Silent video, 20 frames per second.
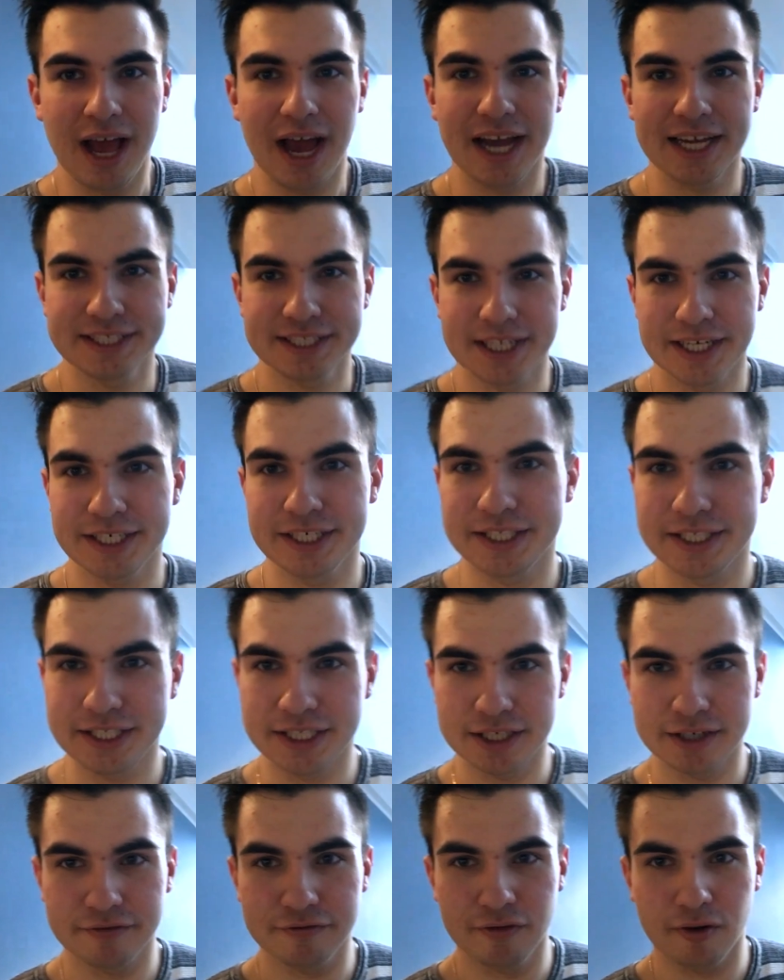I studied
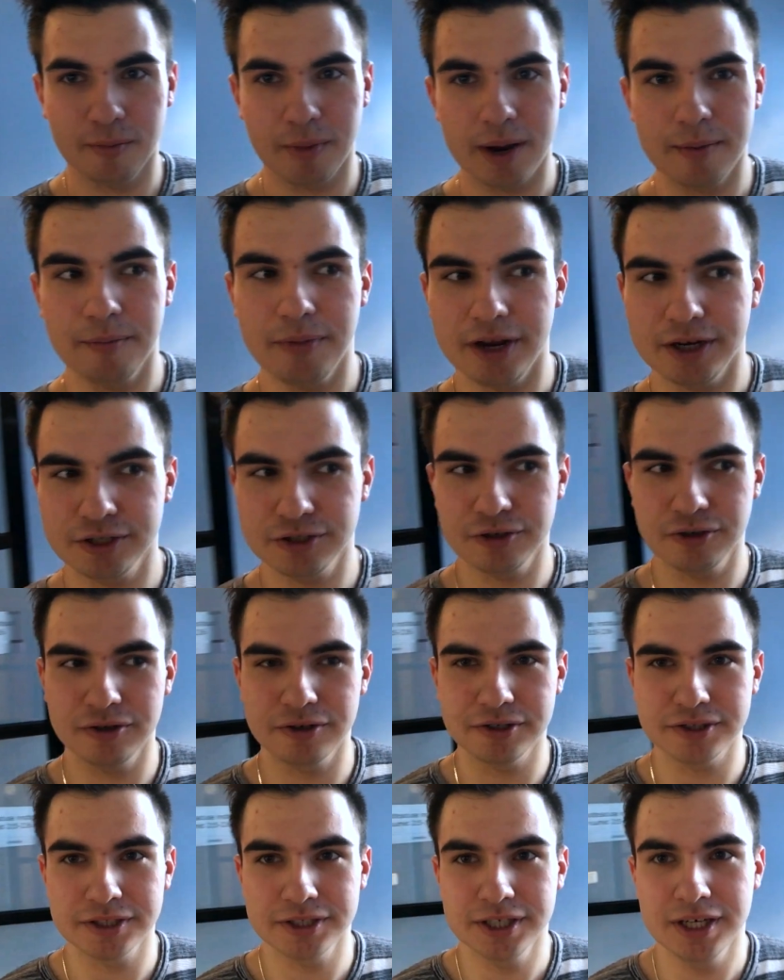here for my
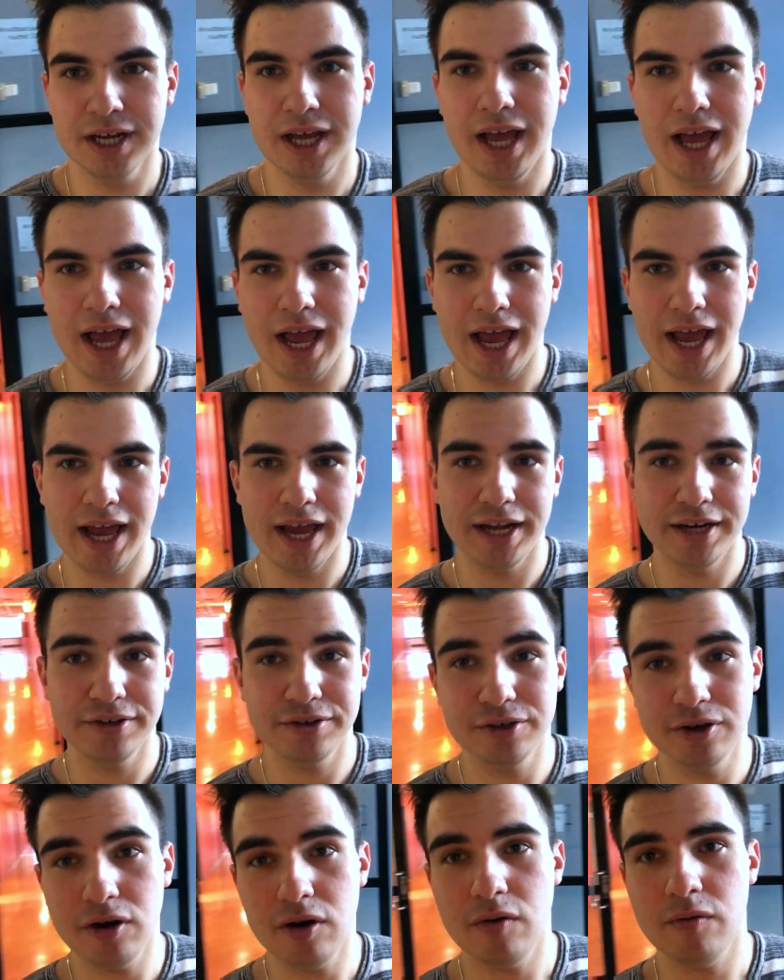bachelor, and
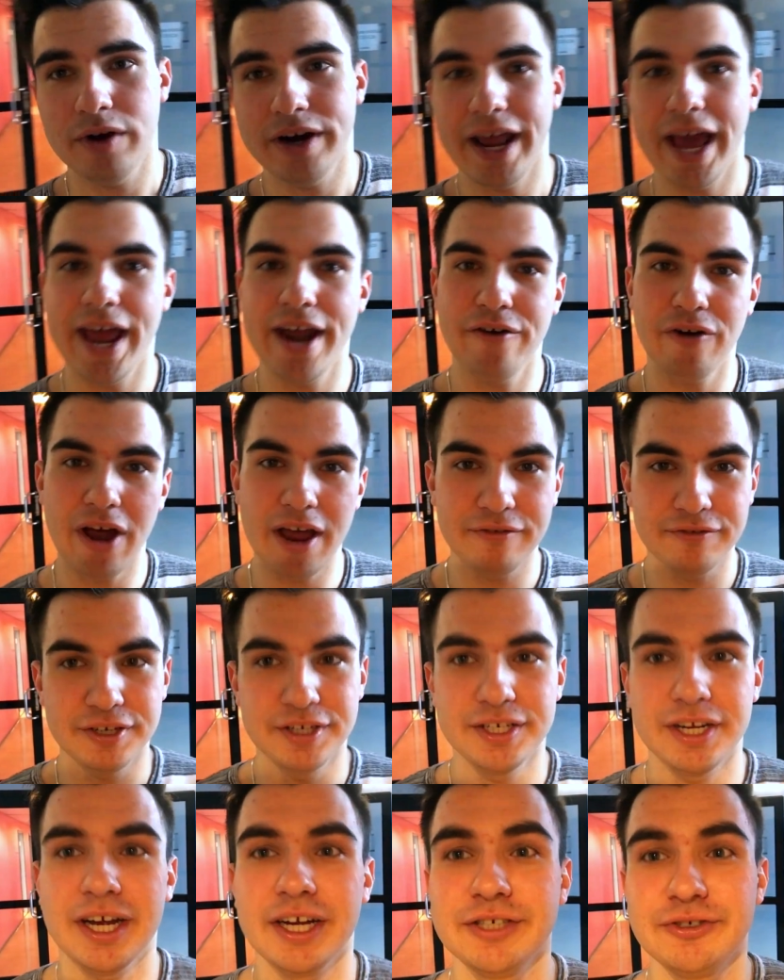you know, when I arrived
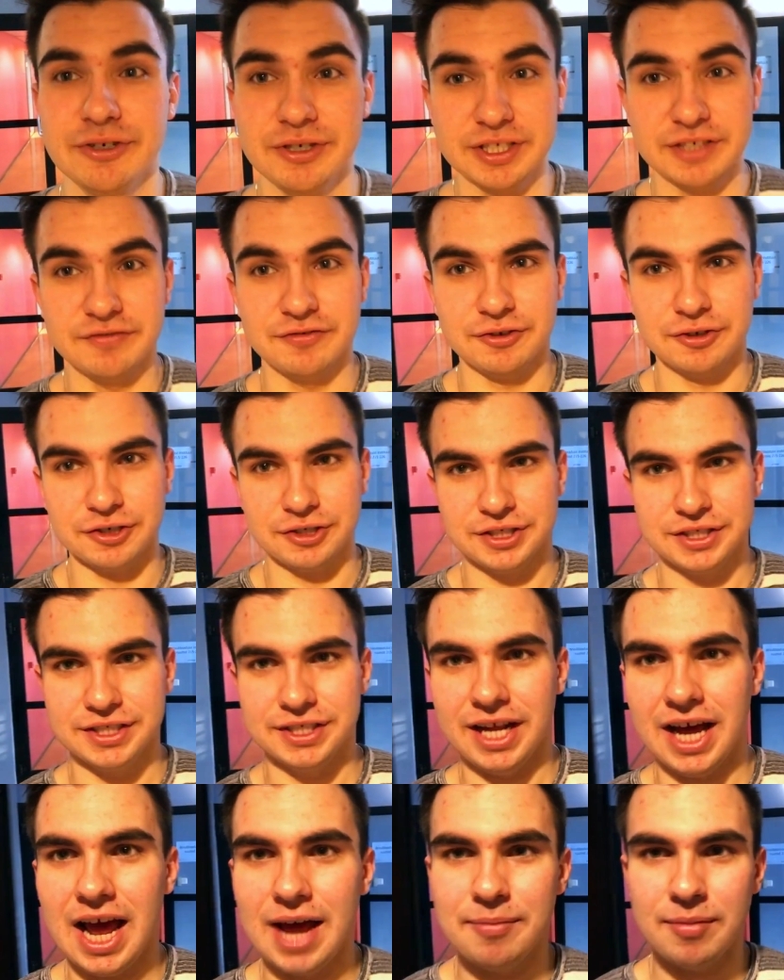in Tartu the first
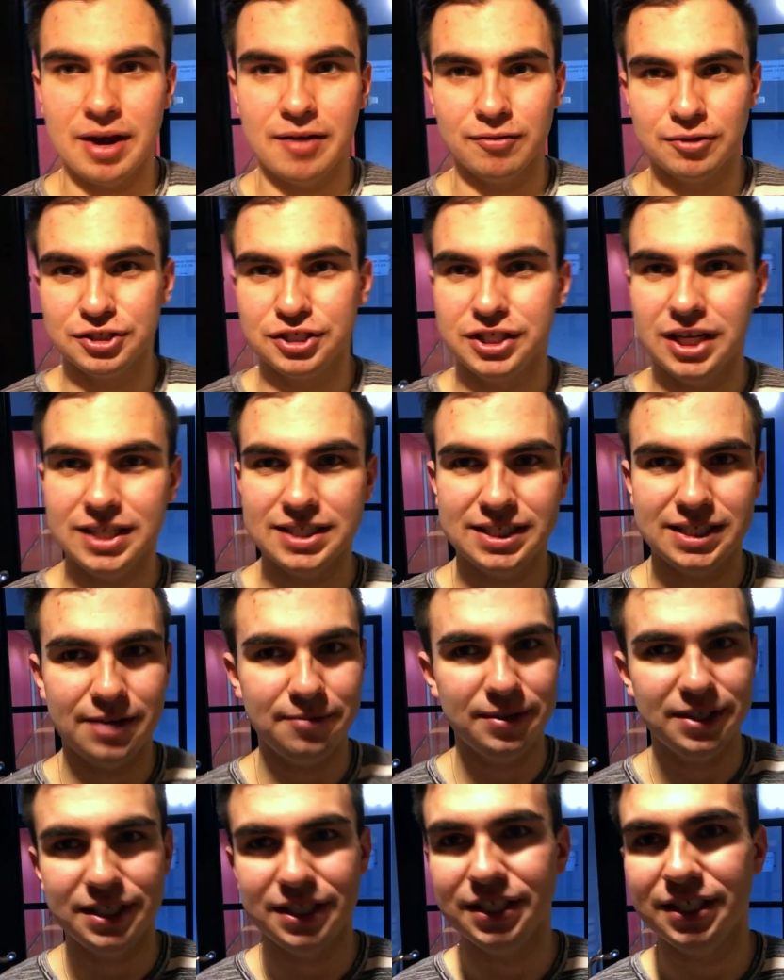time, I was just
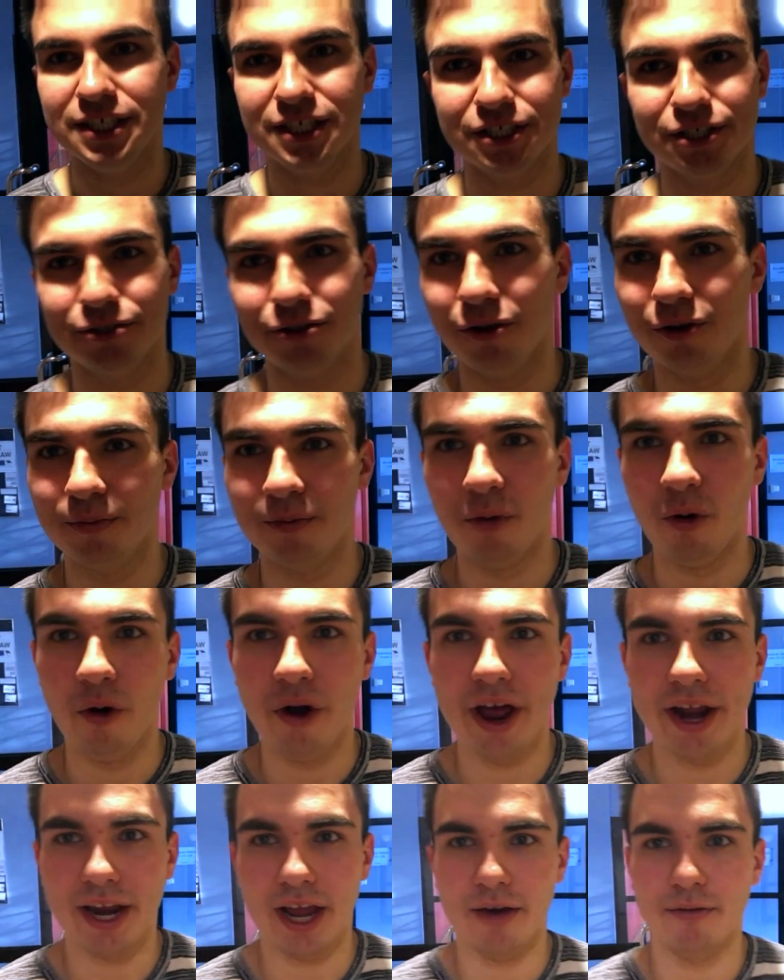17 years old
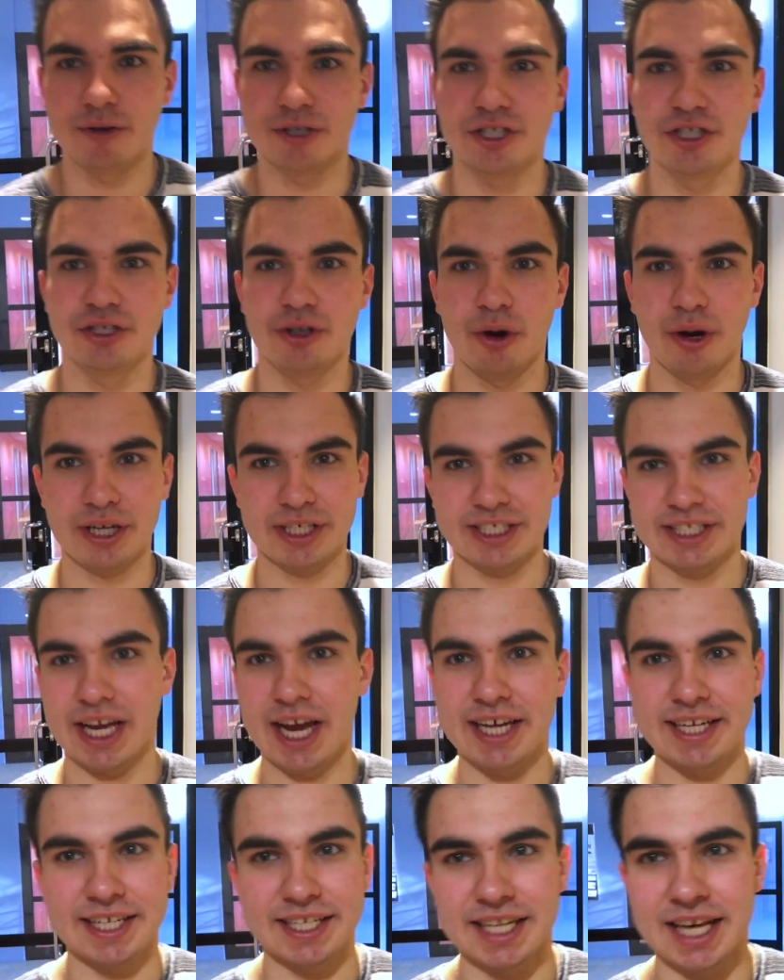boy, and I was so
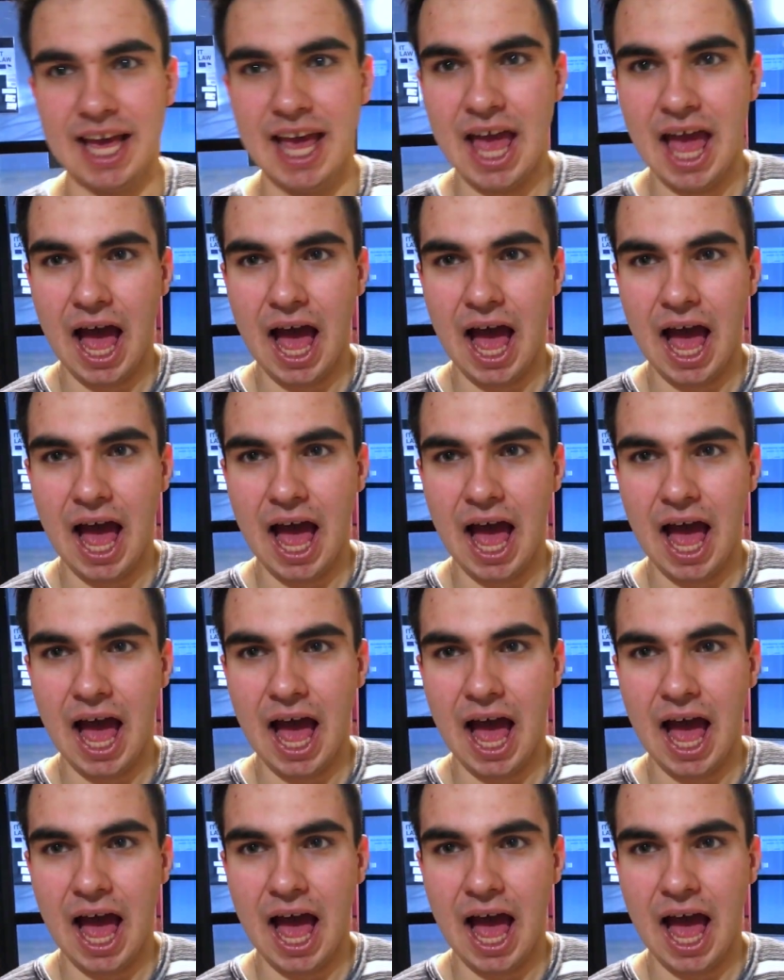excited.